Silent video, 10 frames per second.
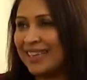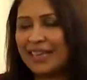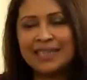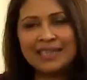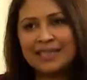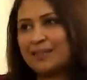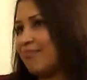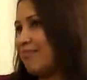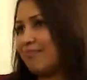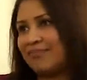is
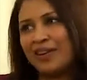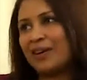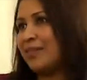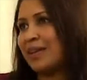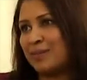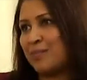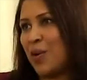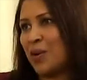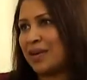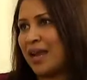very, very
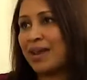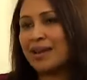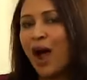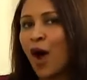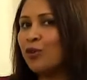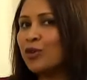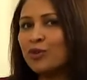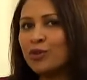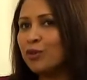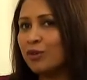important. And how you
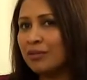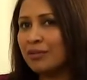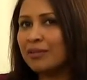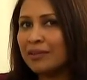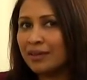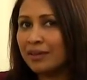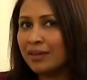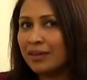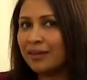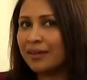do
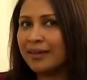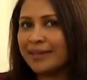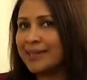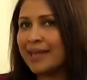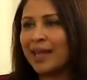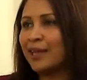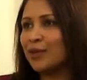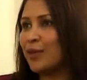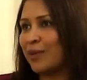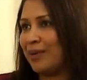is
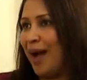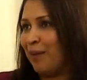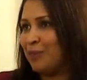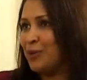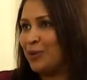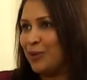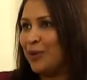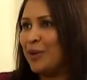up to you.